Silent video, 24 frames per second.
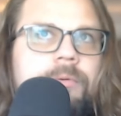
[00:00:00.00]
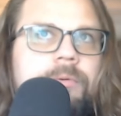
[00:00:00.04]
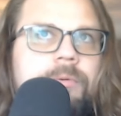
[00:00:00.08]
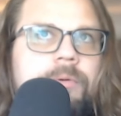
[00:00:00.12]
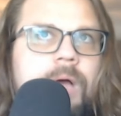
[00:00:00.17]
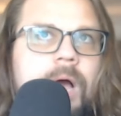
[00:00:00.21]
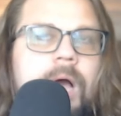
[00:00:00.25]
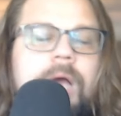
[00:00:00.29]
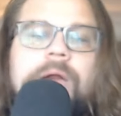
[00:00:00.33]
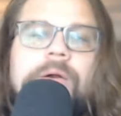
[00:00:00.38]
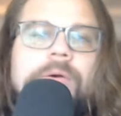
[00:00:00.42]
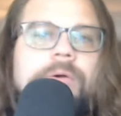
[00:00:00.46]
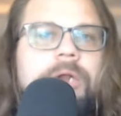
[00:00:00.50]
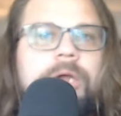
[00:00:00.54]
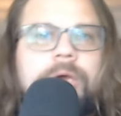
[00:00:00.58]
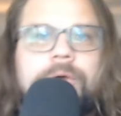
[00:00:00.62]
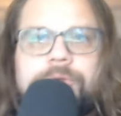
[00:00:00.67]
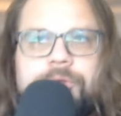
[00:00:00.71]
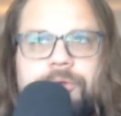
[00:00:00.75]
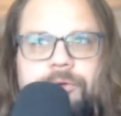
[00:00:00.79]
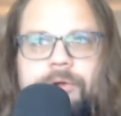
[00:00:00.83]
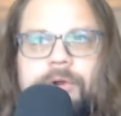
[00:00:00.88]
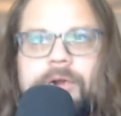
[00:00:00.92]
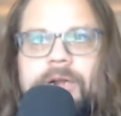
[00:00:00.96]
I don't know.
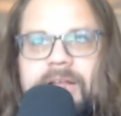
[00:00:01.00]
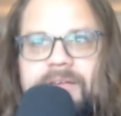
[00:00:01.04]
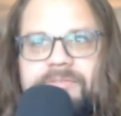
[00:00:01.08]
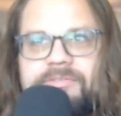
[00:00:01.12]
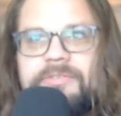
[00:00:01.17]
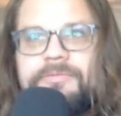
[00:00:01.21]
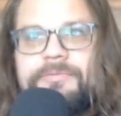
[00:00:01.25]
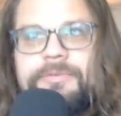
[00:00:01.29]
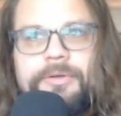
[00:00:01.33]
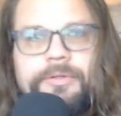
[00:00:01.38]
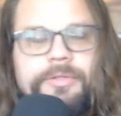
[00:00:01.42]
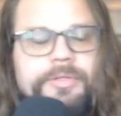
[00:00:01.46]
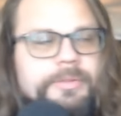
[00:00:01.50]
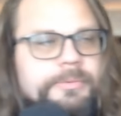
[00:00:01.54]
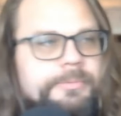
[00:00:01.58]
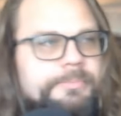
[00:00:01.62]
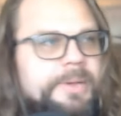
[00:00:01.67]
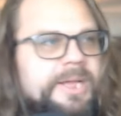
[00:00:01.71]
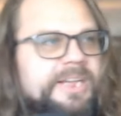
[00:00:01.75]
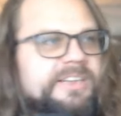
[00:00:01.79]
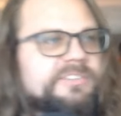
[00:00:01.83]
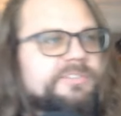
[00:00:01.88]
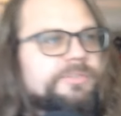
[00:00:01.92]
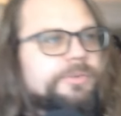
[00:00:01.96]
You're going to have to fill in the
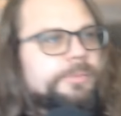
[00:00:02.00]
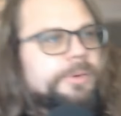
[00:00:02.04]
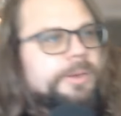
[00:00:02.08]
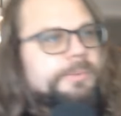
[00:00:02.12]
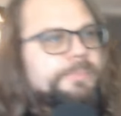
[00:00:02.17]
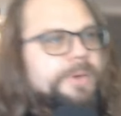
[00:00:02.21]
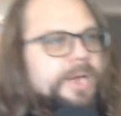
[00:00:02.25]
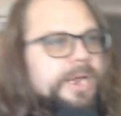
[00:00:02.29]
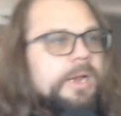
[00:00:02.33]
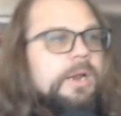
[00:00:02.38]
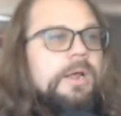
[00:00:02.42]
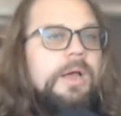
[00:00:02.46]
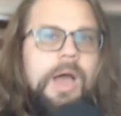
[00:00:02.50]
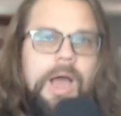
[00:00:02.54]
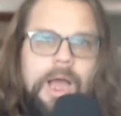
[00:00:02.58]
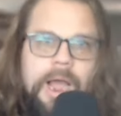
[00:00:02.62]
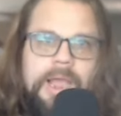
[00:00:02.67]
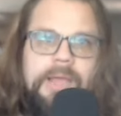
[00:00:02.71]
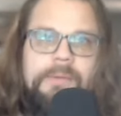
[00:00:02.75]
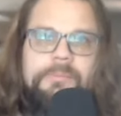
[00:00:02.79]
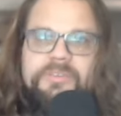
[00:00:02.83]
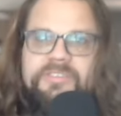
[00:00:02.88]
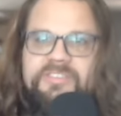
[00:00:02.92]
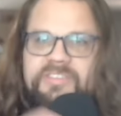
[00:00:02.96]
blanks for me, but I
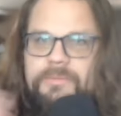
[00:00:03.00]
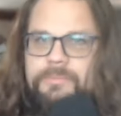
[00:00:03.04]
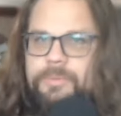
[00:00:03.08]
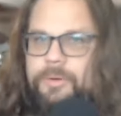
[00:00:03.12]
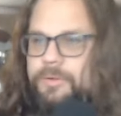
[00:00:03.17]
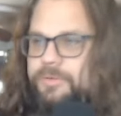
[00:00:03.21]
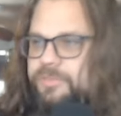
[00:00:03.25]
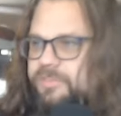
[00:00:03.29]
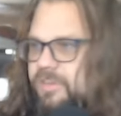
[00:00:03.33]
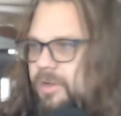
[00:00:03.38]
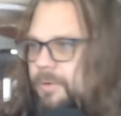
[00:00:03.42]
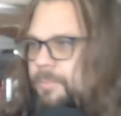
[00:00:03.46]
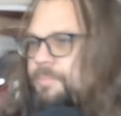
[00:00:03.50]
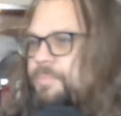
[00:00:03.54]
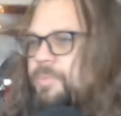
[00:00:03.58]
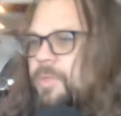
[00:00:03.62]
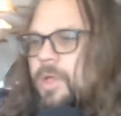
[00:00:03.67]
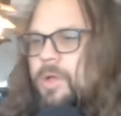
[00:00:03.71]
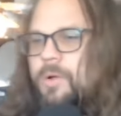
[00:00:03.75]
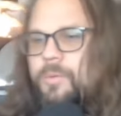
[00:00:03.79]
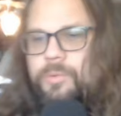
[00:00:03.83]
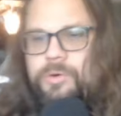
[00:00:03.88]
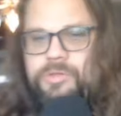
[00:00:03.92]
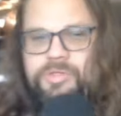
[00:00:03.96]
am a symbol. So
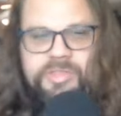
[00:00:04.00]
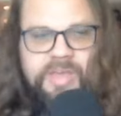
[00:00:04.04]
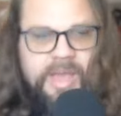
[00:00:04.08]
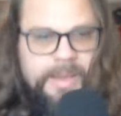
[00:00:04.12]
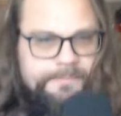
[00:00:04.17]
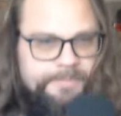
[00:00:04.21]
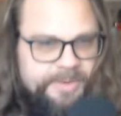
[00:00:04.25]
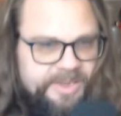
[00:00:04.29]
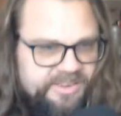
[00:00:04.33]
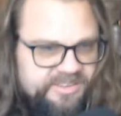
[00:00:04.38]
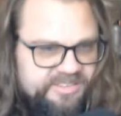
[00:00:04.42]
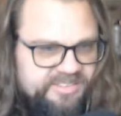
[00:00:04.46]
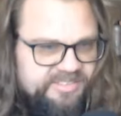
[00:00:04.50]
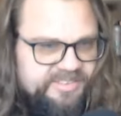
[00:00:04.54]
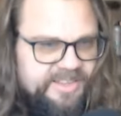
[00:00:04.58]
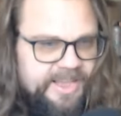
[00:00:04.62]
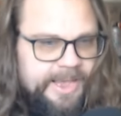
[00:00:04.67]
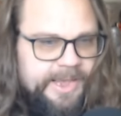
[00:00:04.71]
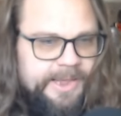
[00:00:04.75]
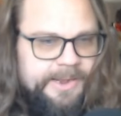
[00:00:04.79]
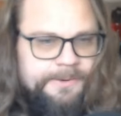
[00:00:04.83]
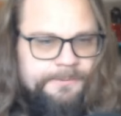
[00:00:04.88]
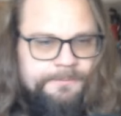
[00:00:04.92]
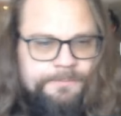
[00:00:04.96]
with that being
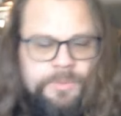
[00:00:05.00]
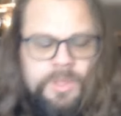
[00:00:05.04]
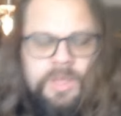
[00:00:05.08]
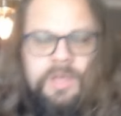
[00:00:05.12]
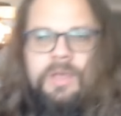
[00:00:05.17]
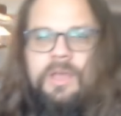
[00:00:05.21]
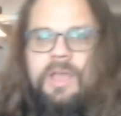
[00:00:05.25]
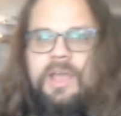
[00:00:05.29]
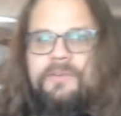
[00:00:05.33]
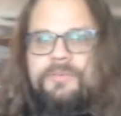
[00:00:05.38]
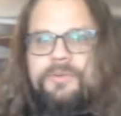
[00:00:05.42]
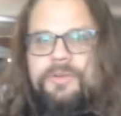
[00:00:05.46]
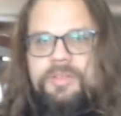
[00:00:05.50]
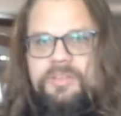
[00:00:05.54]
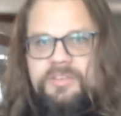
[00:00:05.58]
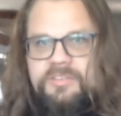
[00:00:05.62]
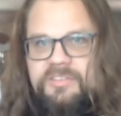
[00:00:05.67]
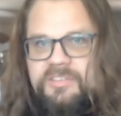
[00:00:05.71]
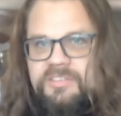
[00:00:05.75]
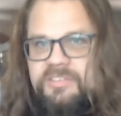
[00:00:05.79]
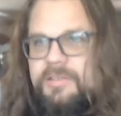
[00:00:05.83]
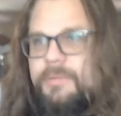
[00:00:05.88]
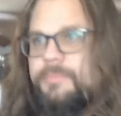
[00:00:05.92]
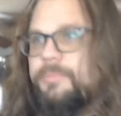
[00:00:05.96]
said, everything's a
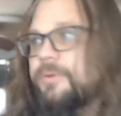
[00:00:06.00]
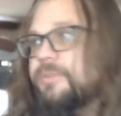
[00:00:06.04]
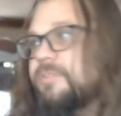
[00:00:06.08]
symbol.